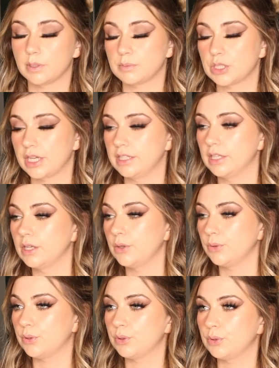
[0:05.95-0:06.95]
I'm trying to
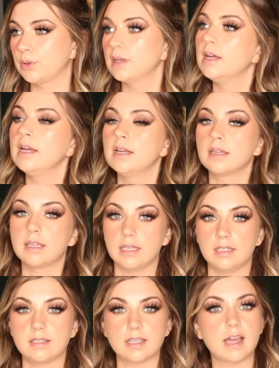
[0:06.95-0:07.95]

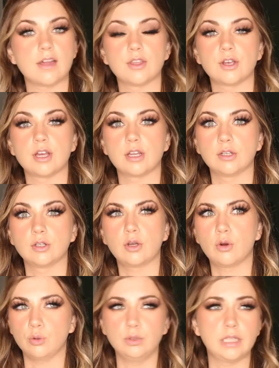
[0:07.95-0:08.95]
get it together and
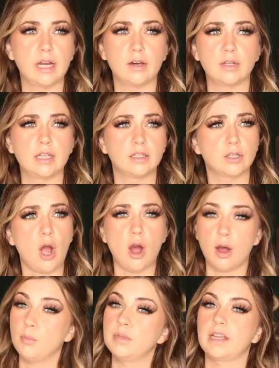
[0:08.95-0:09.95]
cool down and
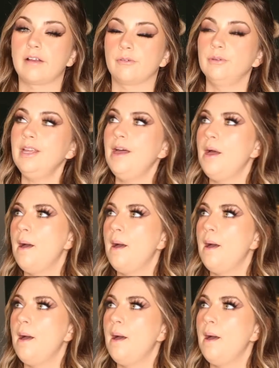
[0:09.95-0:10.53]
calm down.